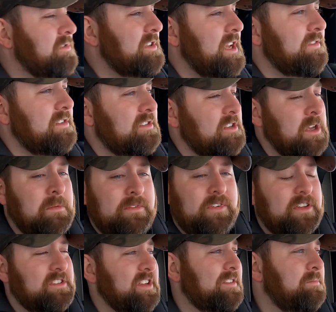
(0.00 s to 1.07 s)
safe, because some of
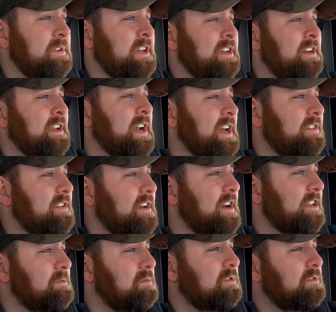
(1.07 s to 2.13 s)
us have been at the
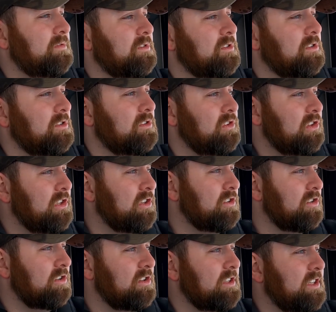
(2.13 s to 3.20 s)
hospital for
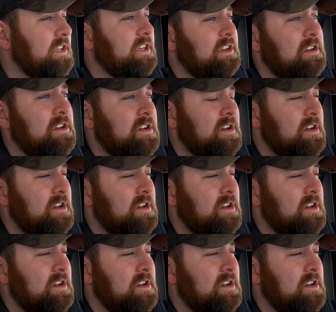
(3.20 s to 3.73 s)
literally